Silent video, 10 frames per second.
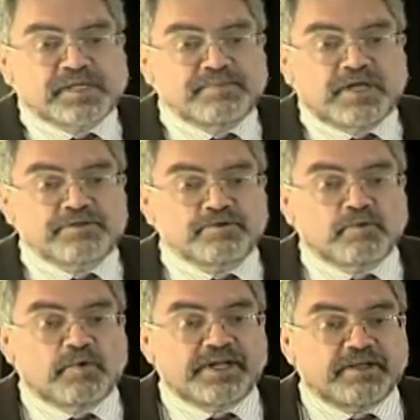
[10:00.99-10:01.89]
I'm not sure
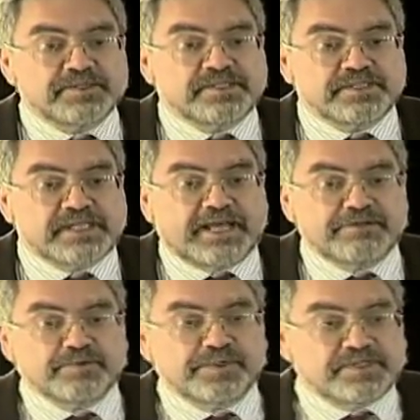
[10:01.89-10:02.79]
what else this
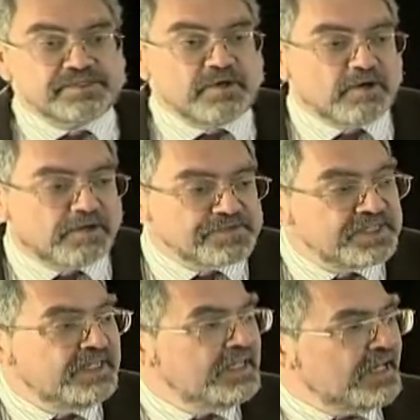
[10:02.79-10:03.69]
actually serves.
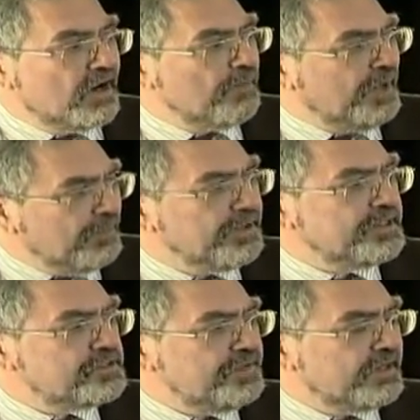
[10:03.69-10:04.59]
And our public
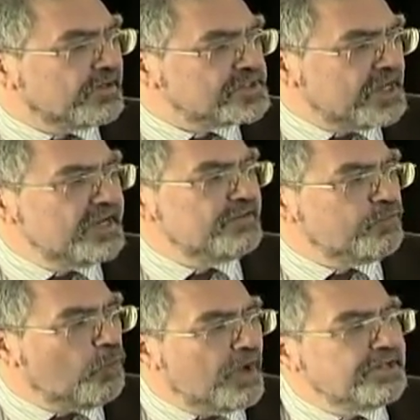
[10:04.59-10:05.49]
sphere is kind of
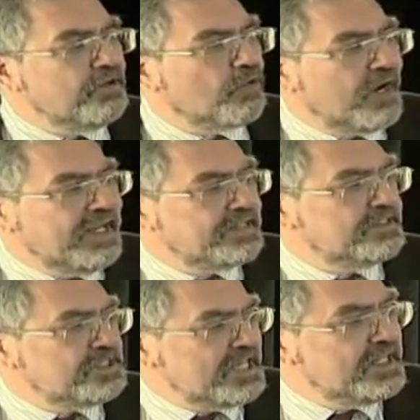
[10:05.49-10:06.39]
one
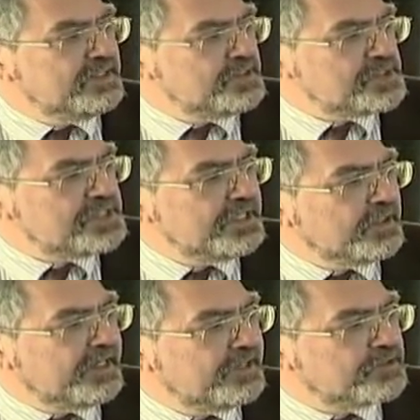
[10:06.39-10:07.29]
great
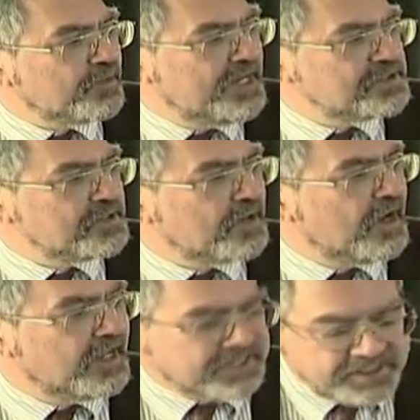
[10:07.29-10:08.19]
tin-ceilinged
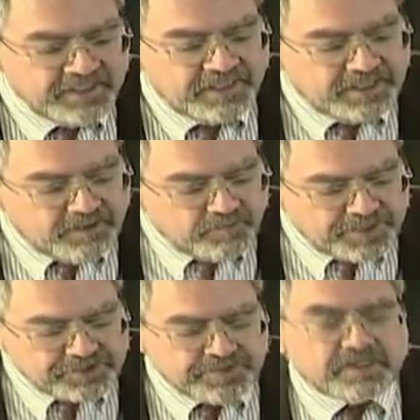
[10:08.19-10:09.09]
restaurant in
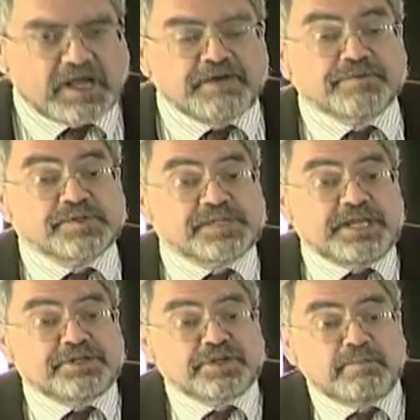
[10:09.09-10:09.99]
which the
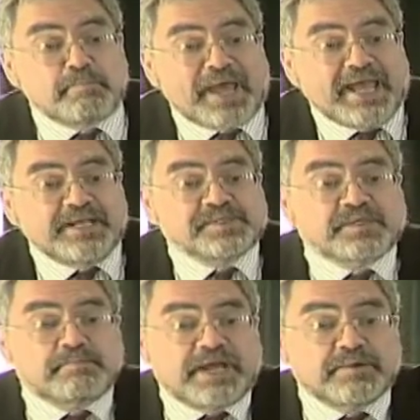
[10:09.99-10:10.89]
conversation bangs
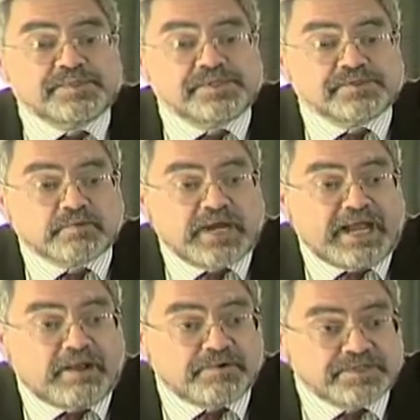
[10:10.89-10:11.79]
and bounces
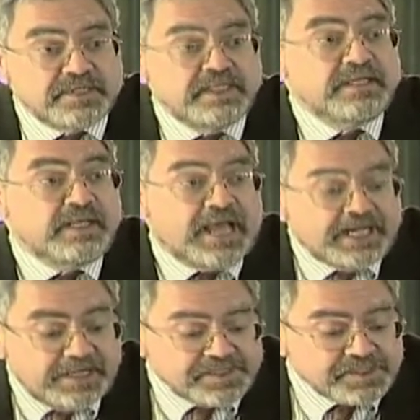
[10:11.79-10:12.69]
around. And
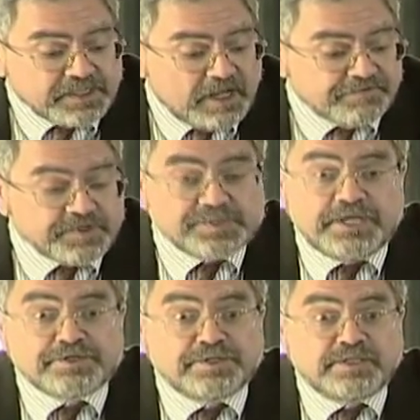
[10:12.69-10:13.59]
it is a
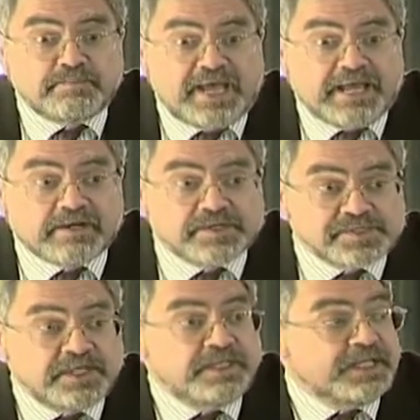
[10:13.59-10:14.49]
conversation that
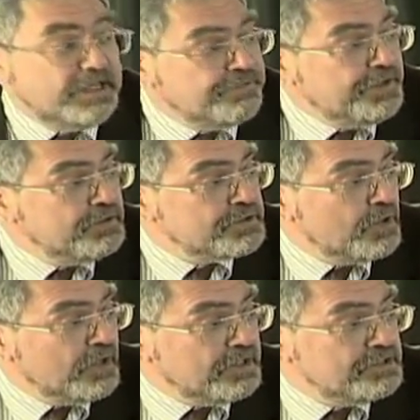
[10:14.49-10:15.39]
matters. If you
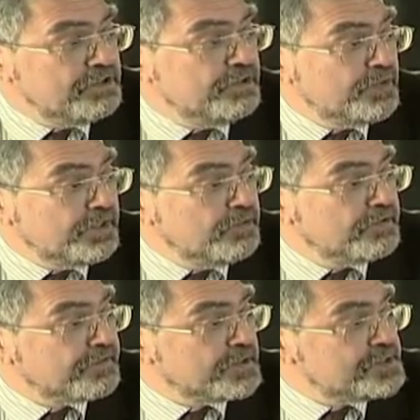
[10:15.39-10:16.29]
talk to
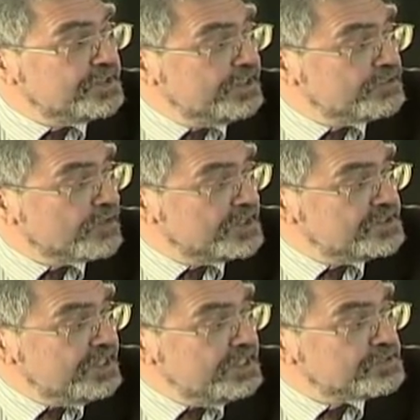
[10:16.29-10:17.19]
university
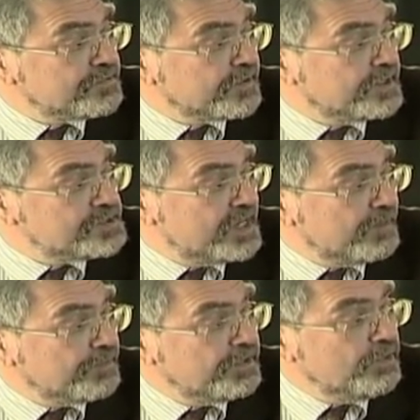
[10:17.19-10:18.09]
trustees, for
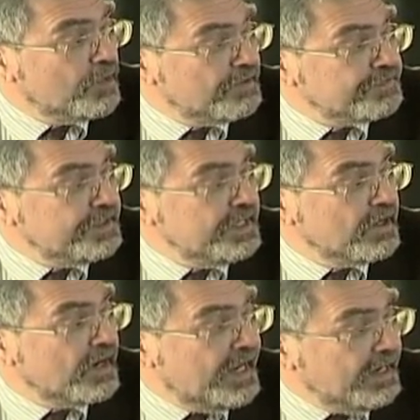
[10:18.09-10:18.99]
example, you often
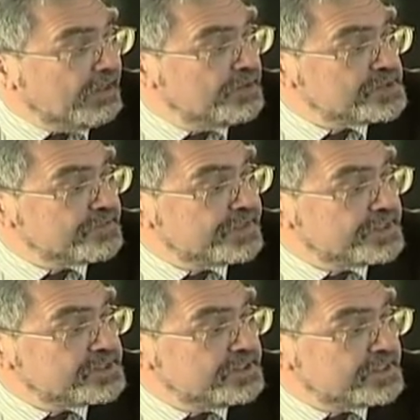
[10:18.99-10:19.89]
hear echoes of
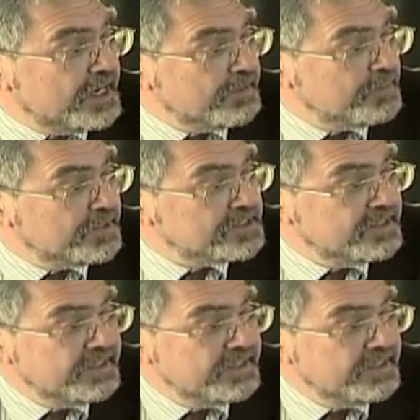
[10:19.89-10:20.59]
this indictment.